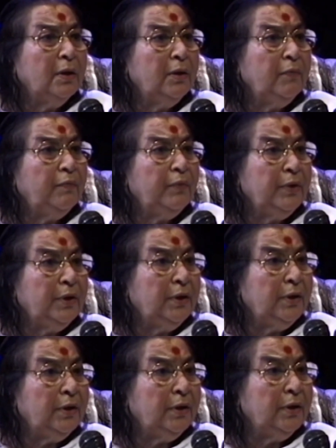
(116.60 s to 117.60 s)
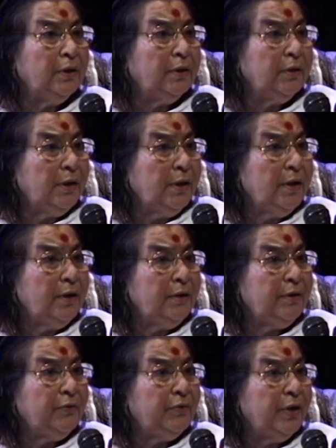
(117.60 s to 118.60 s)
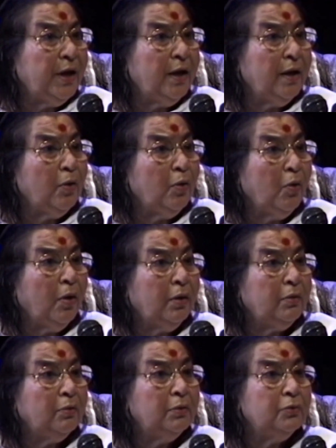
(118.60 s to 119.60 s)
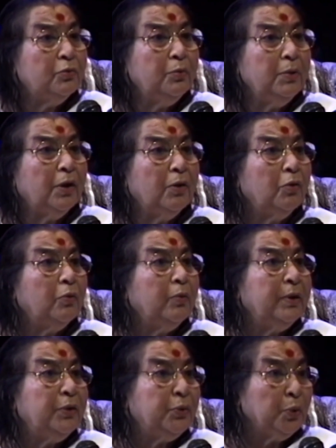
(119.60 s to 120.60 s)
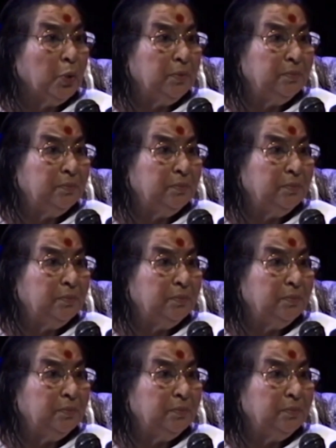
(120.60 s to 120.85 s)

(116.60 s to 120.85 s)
If really it is there or not, also we are not very sure.